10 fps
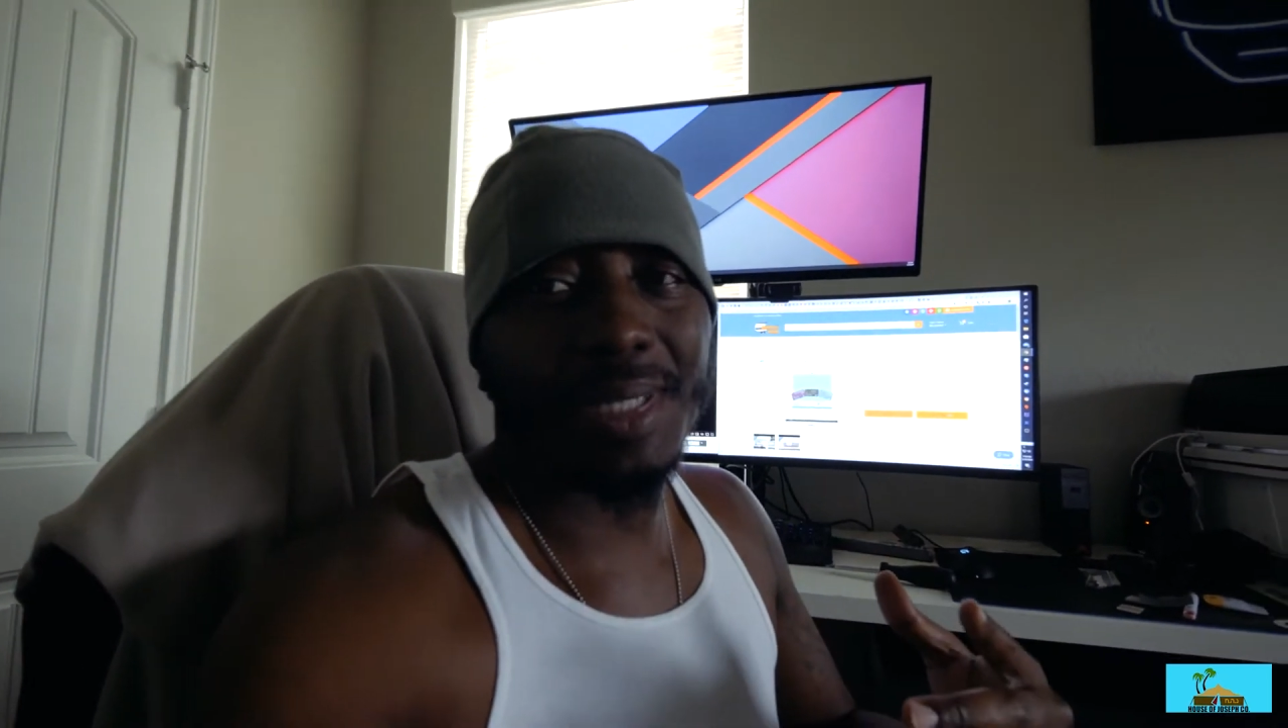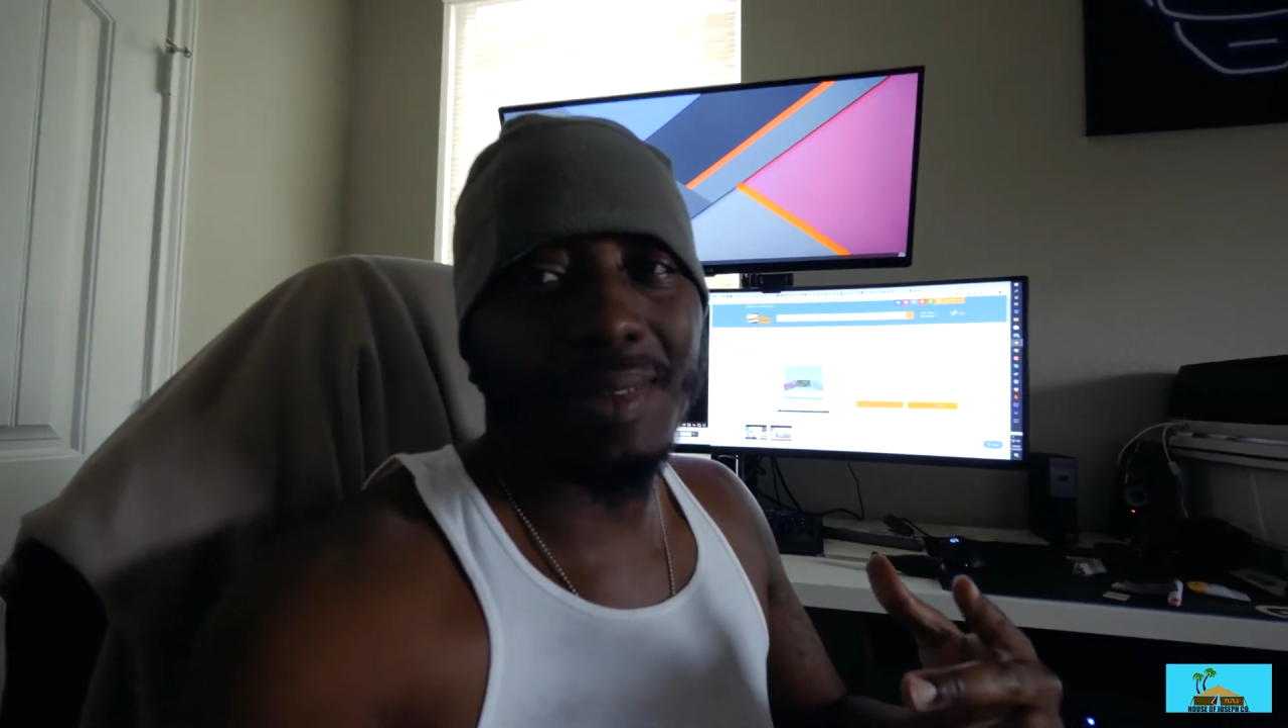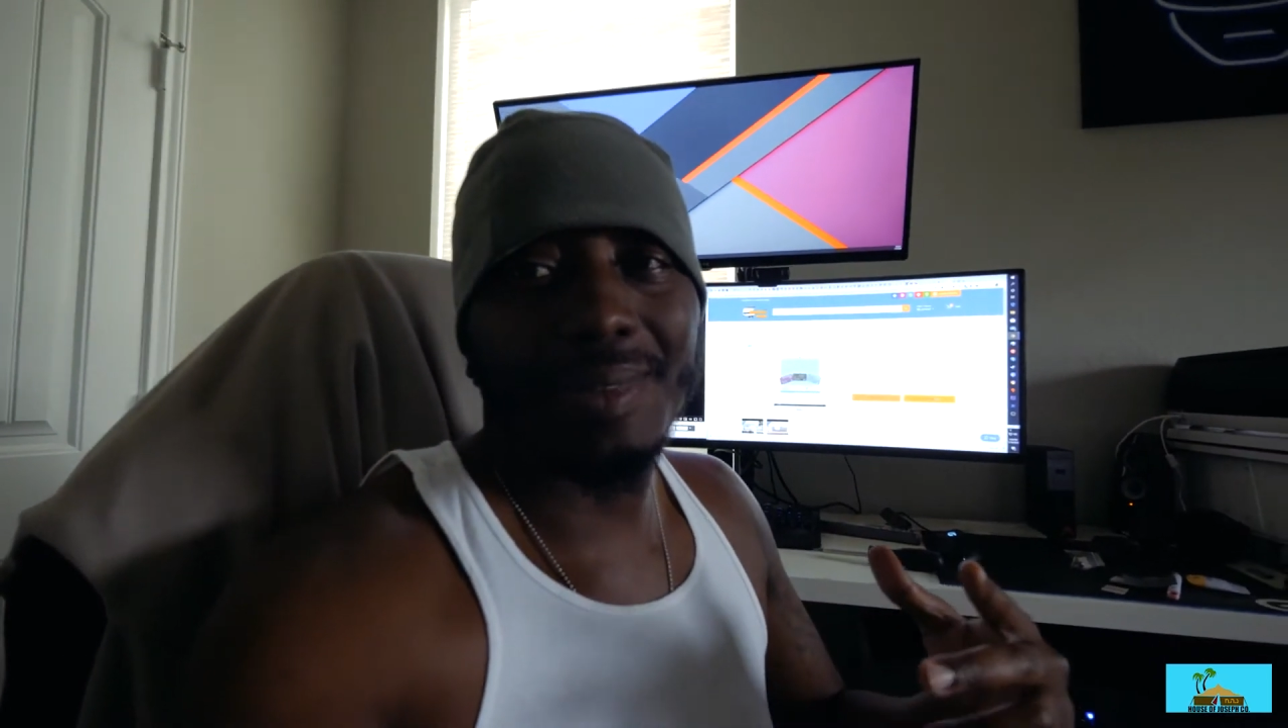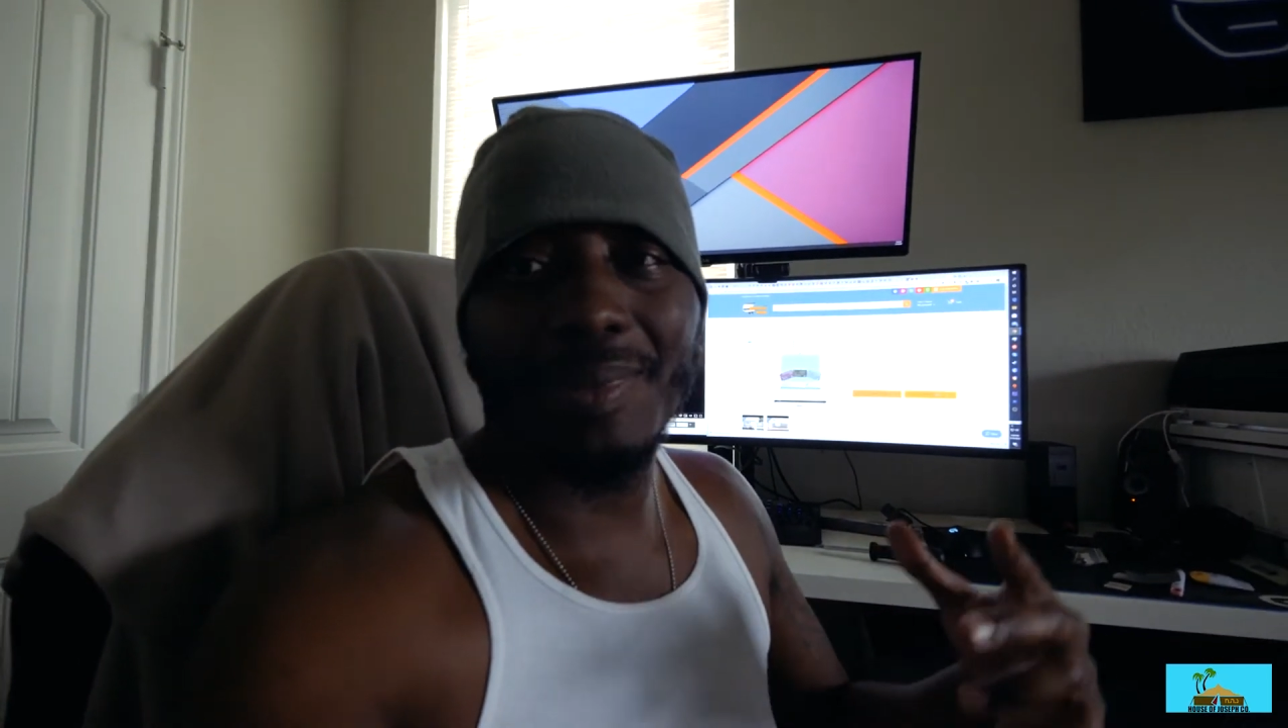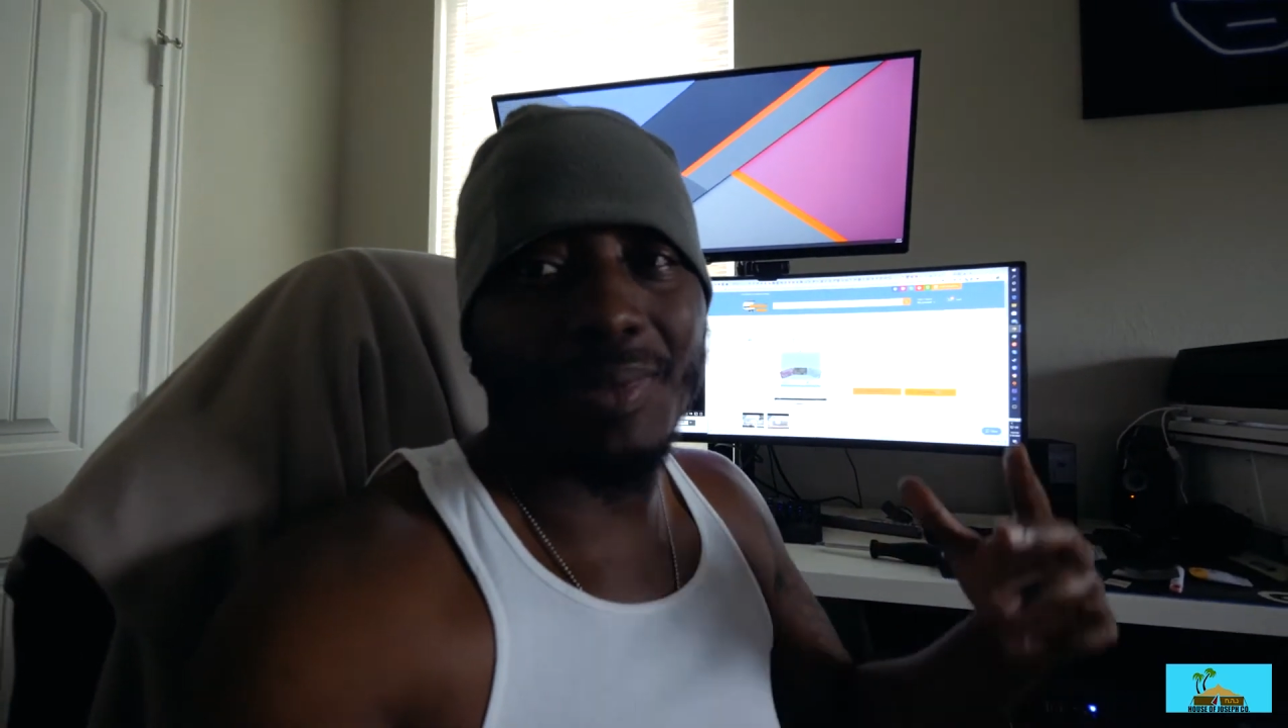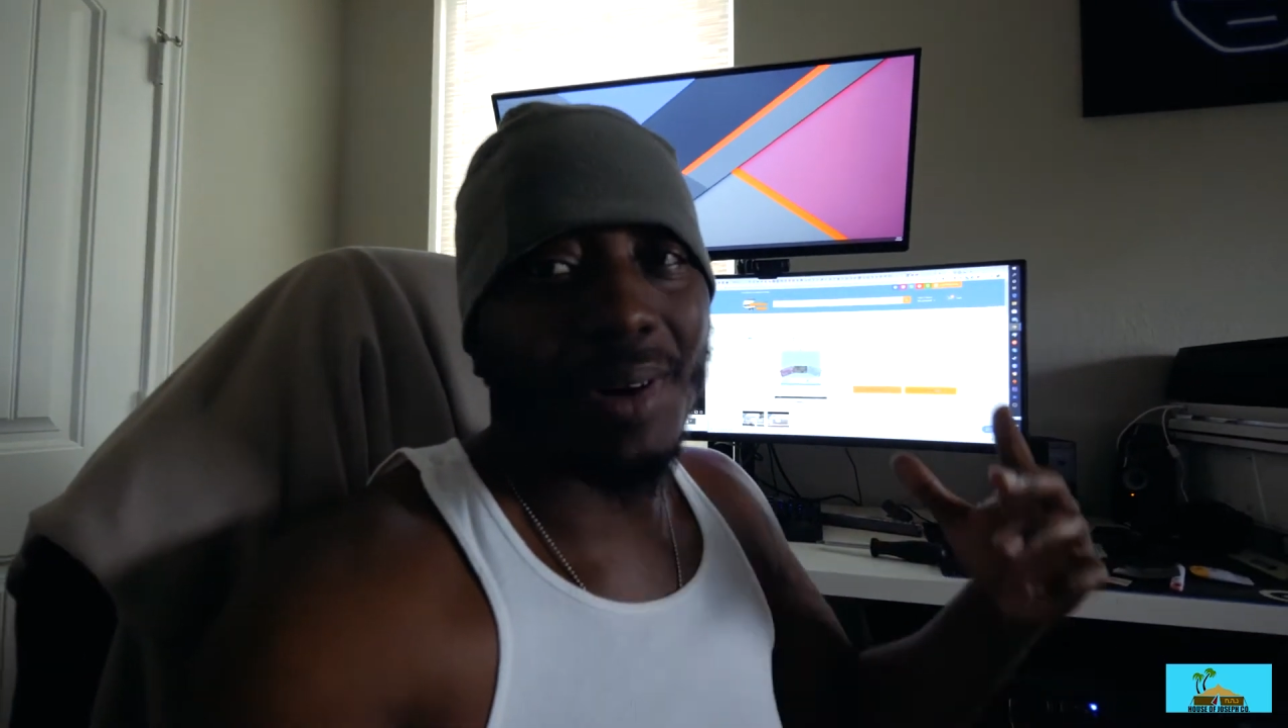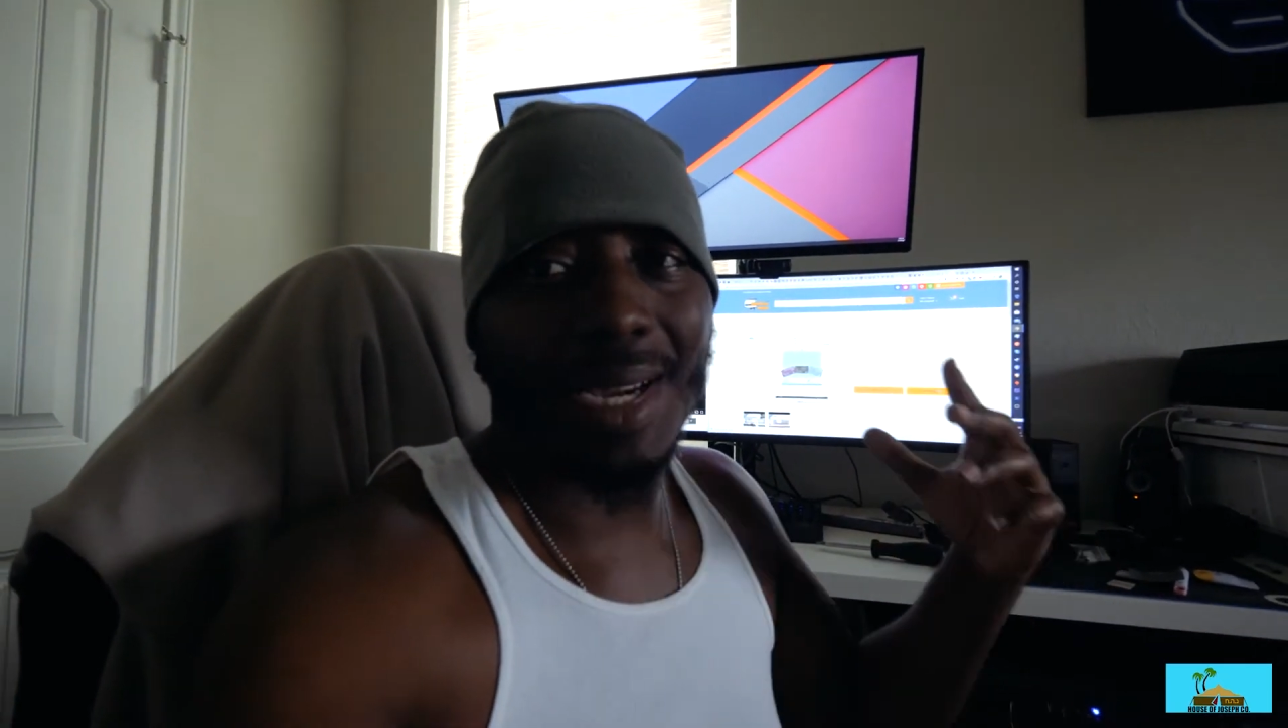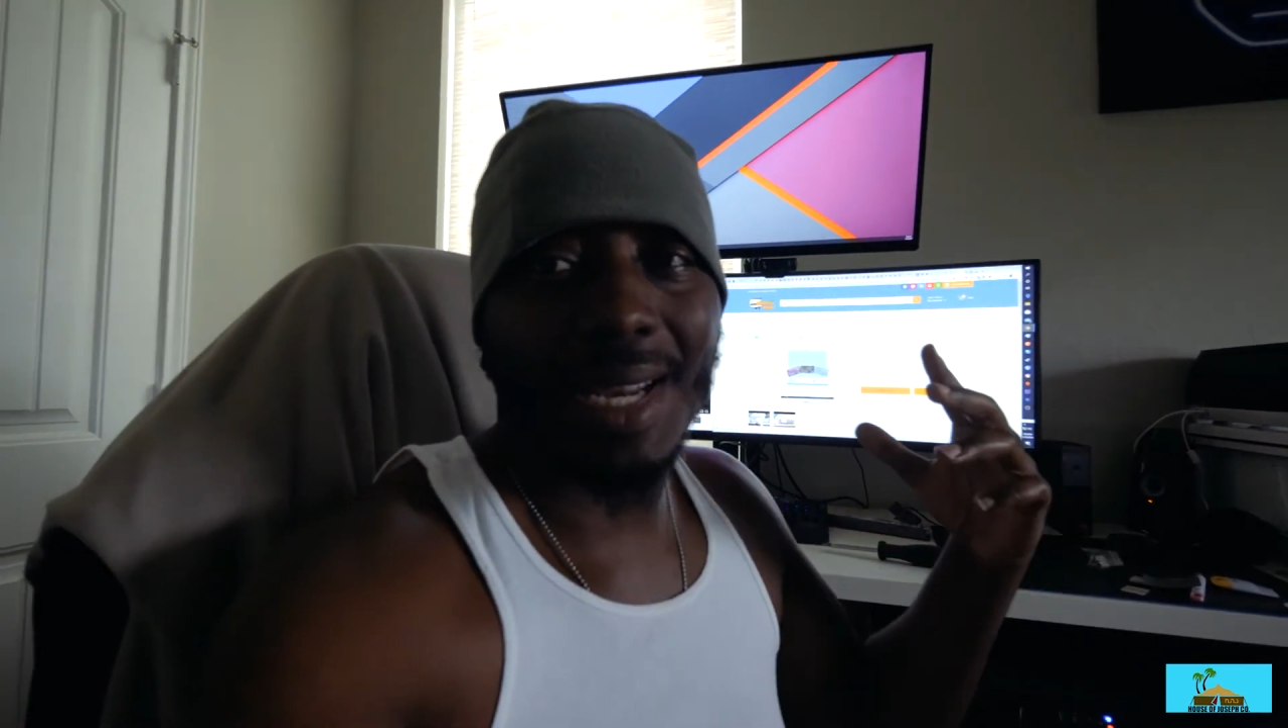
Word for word: shifts before I